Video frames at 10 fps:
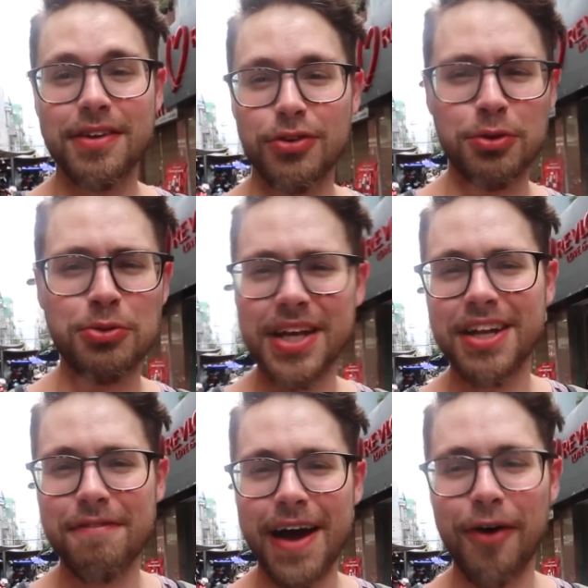so we can
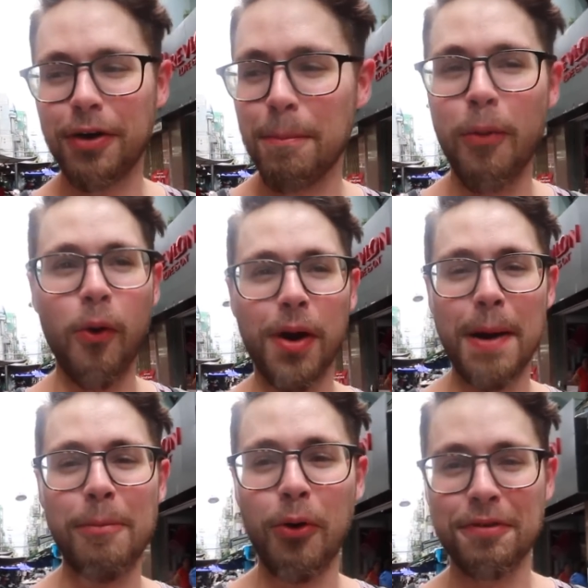devour more
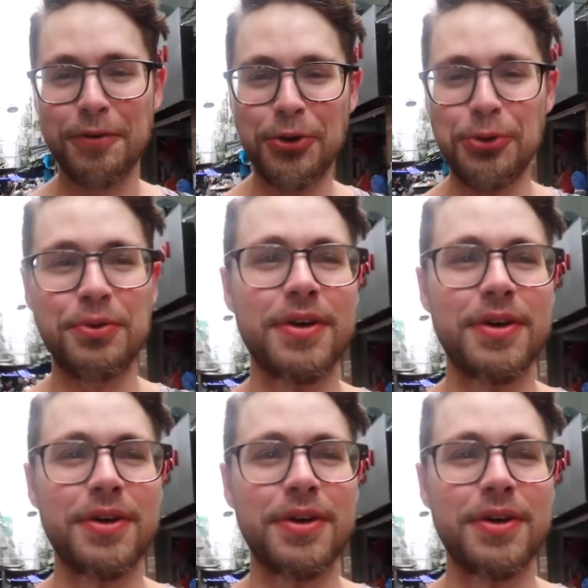and more food.